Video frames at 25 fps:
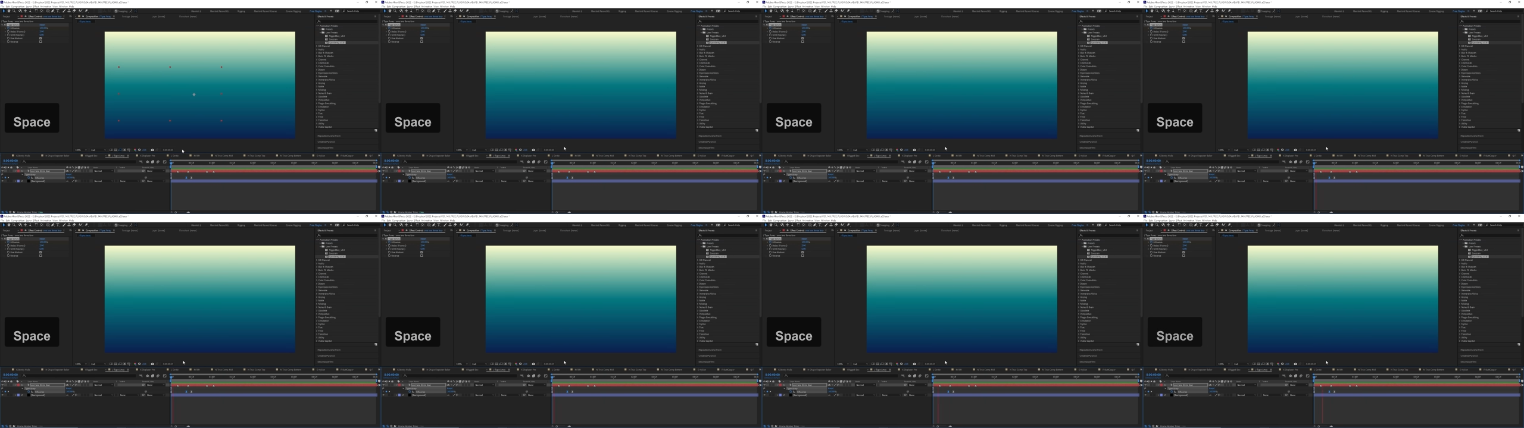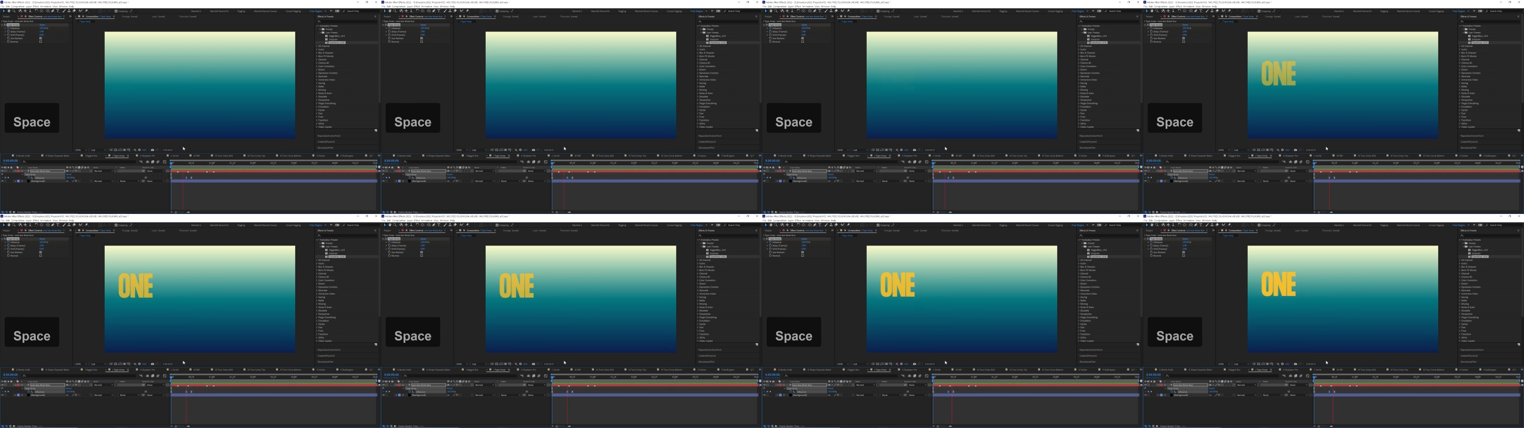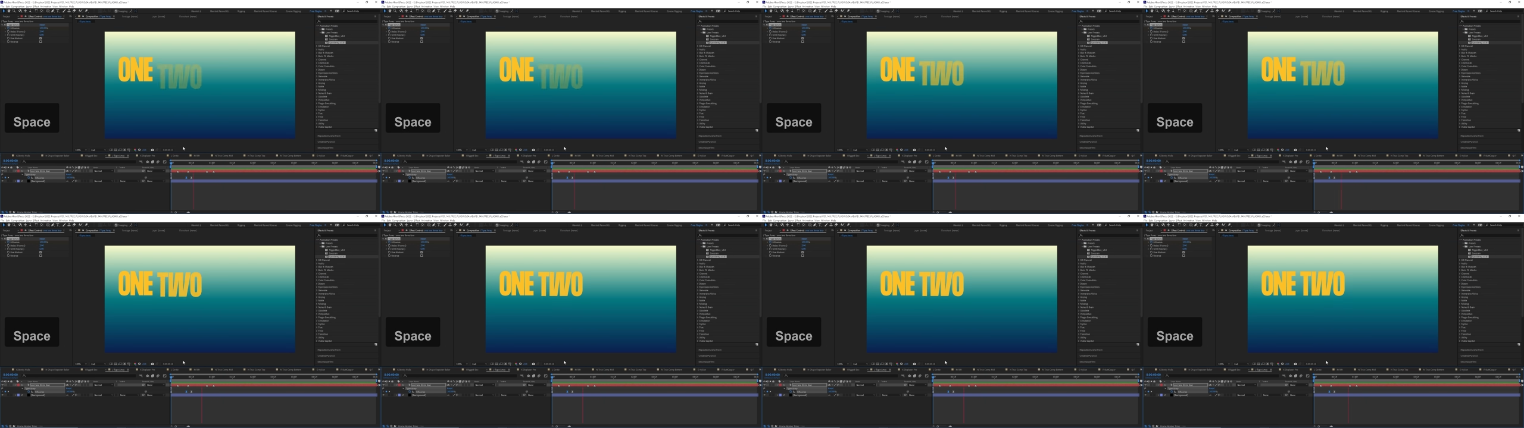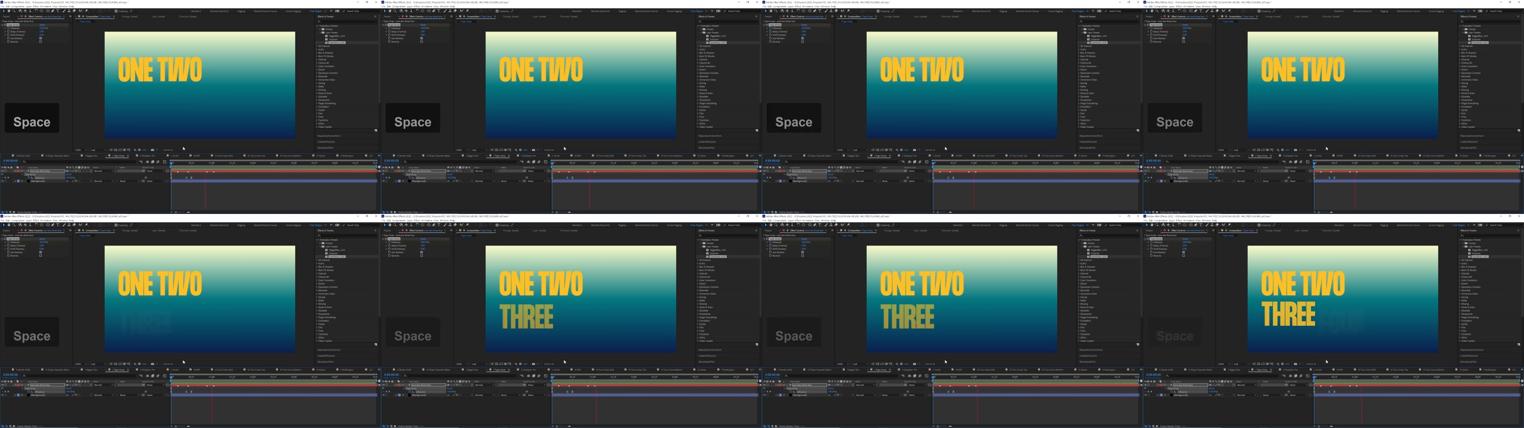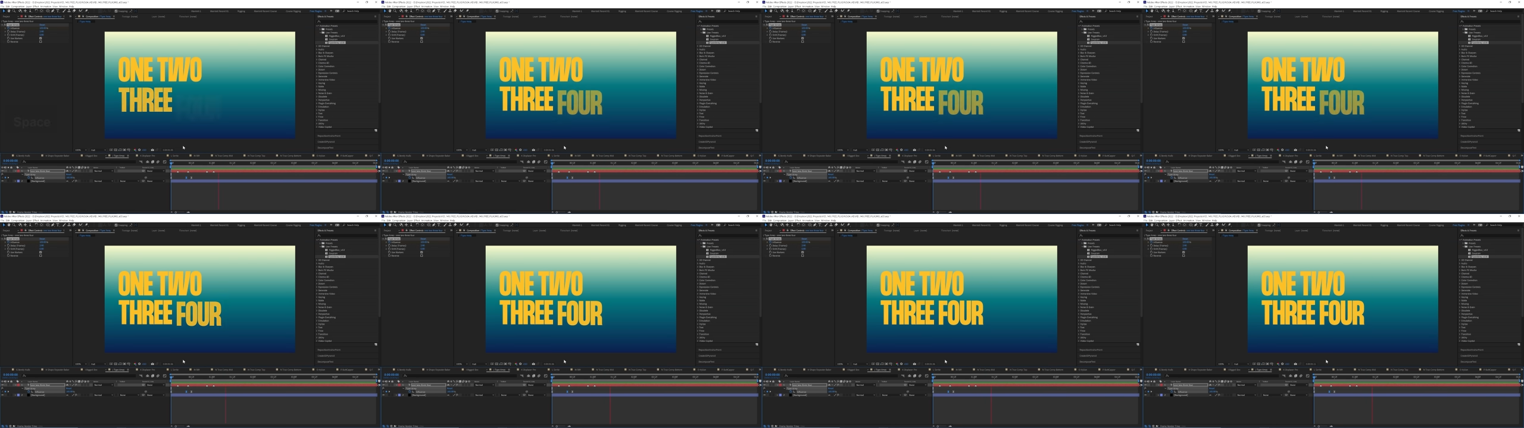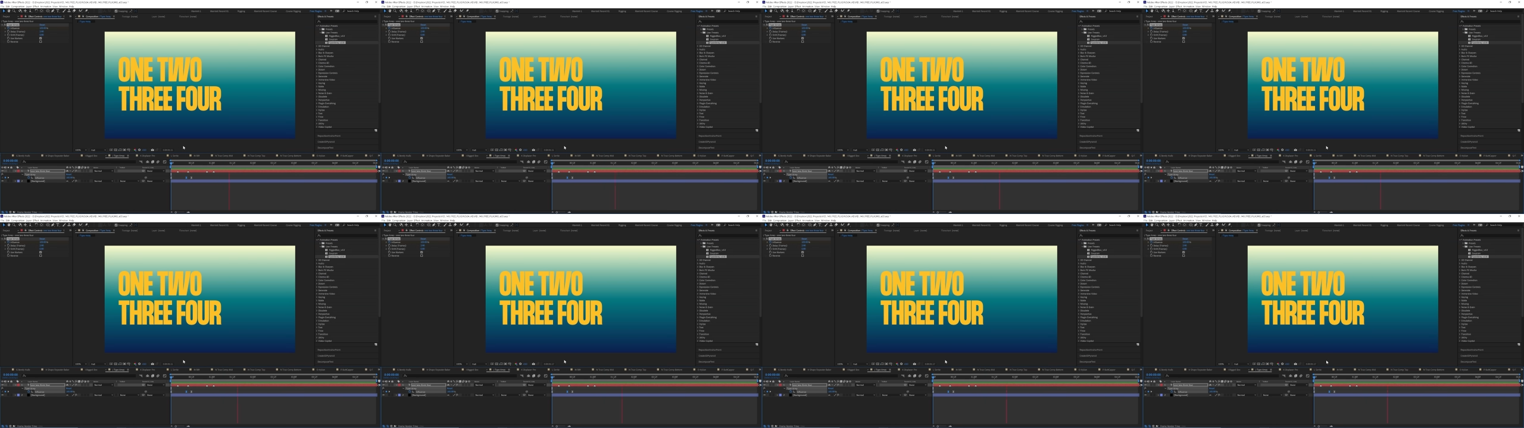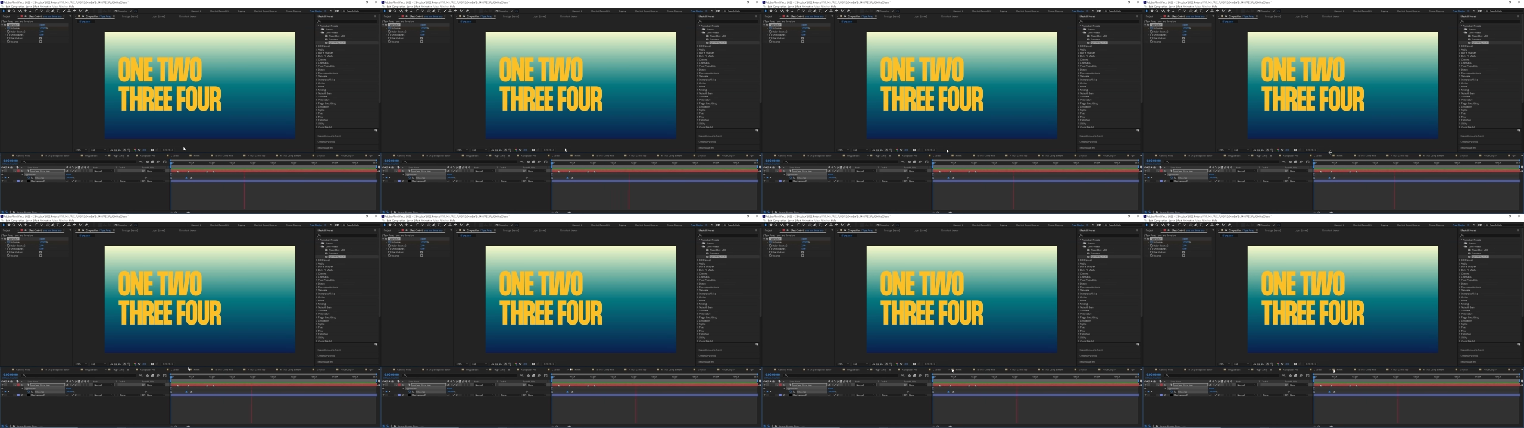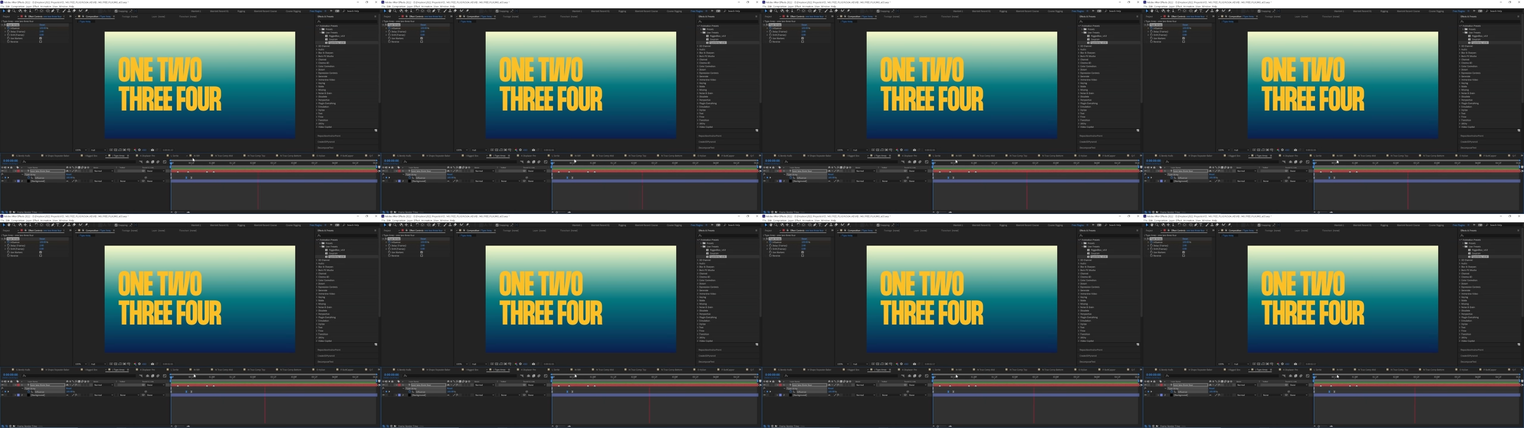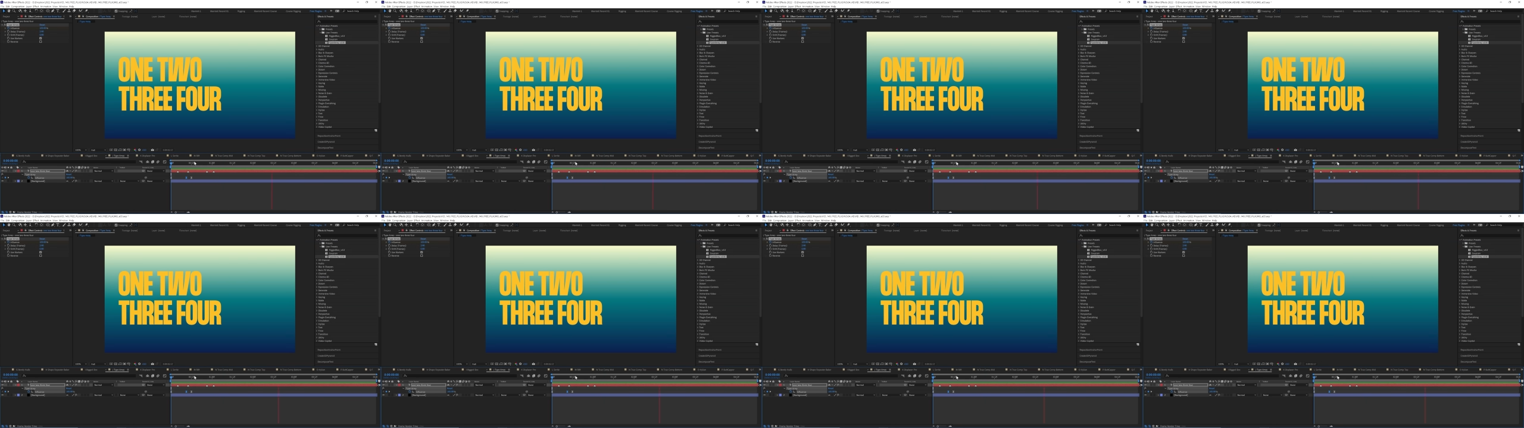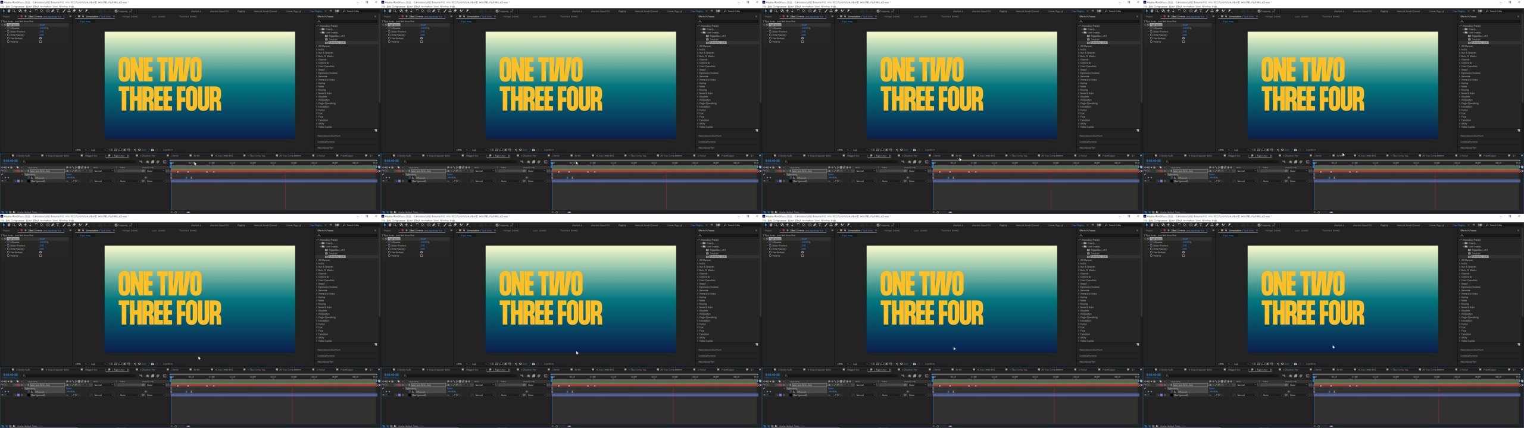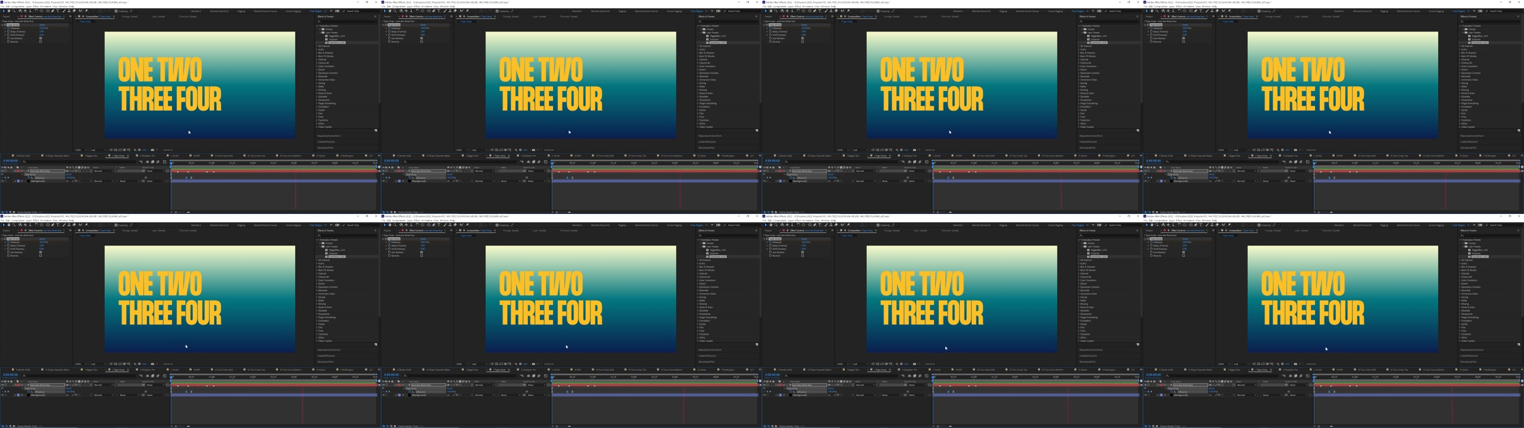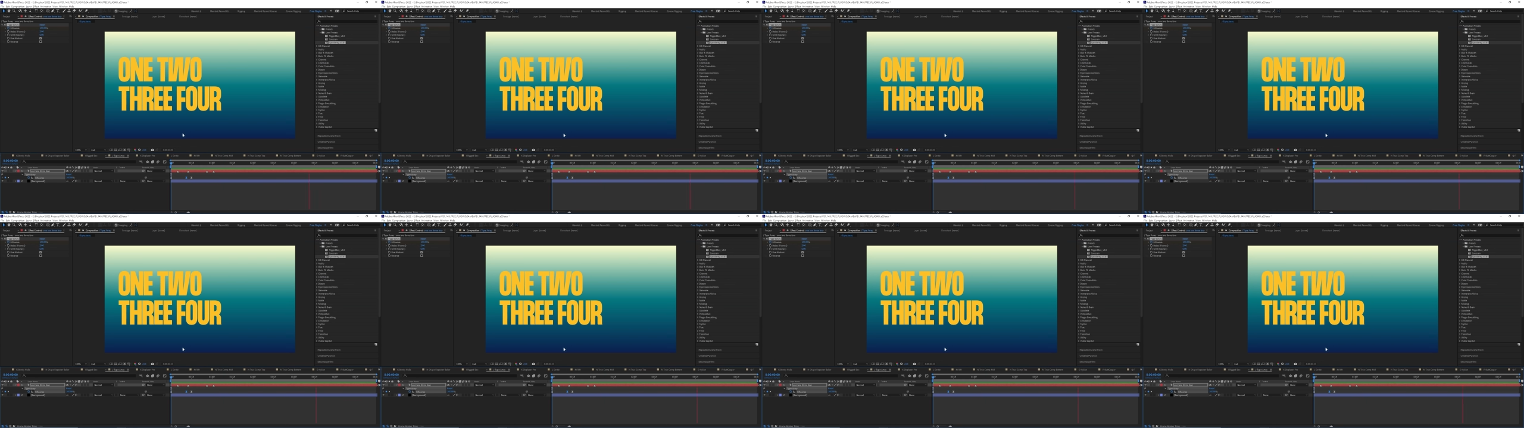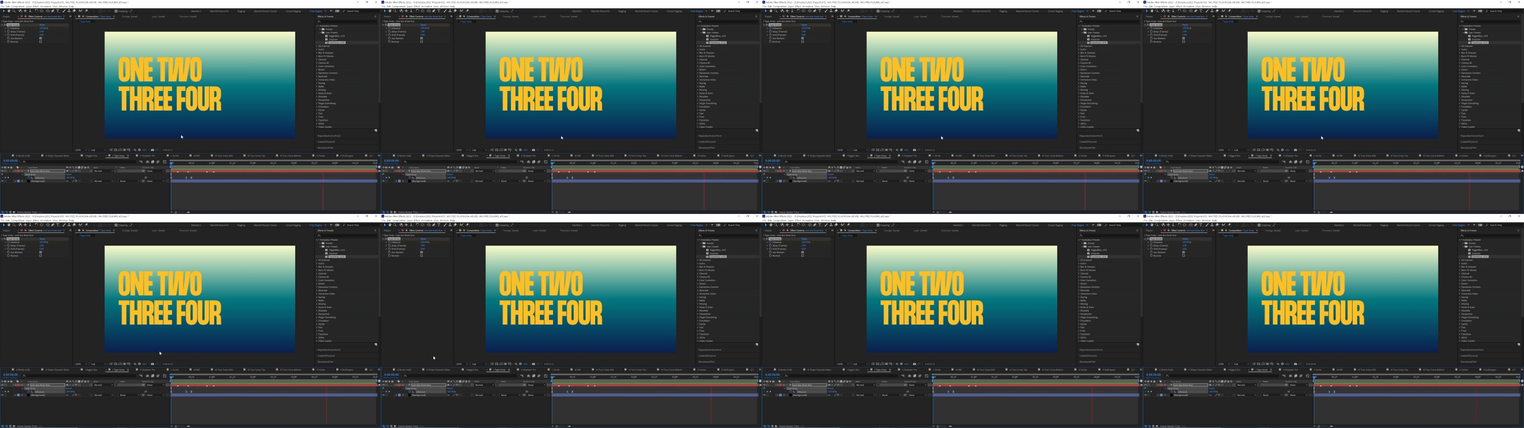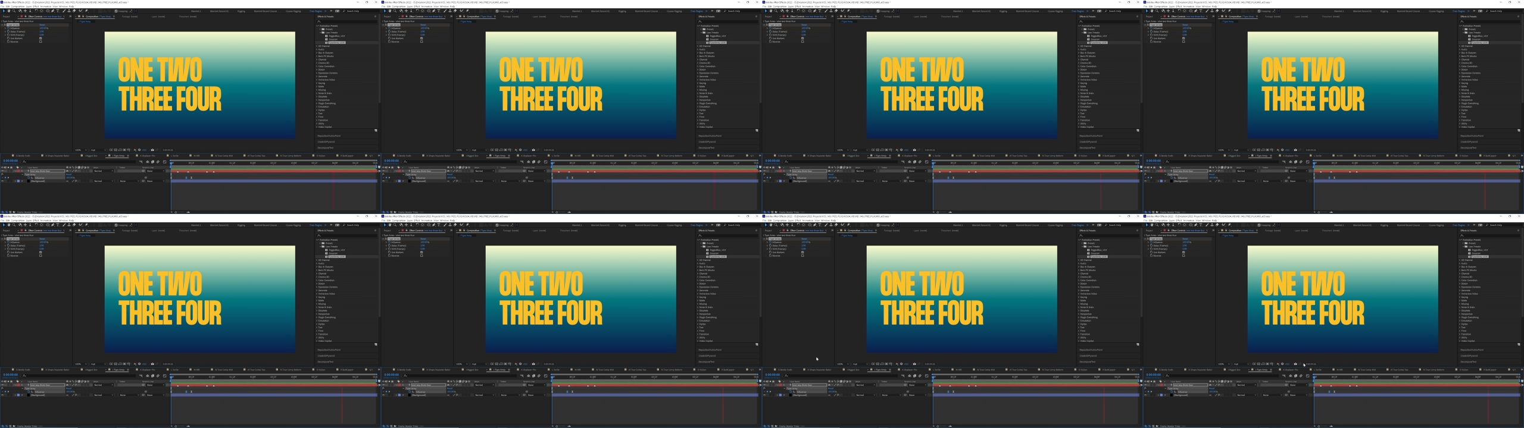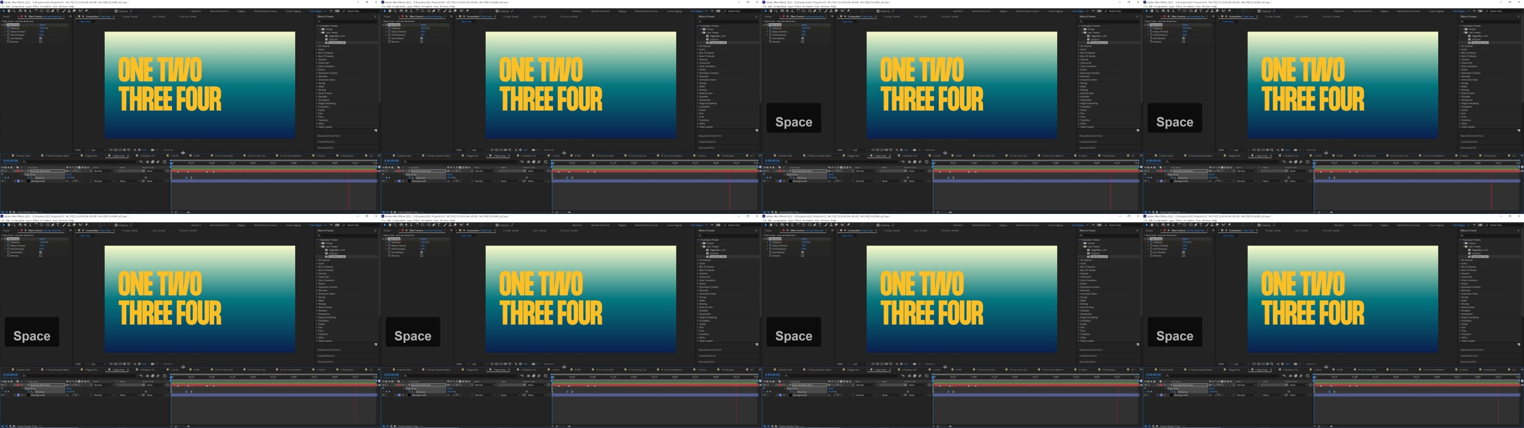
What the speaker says: No face is visible, so there are no lips to read.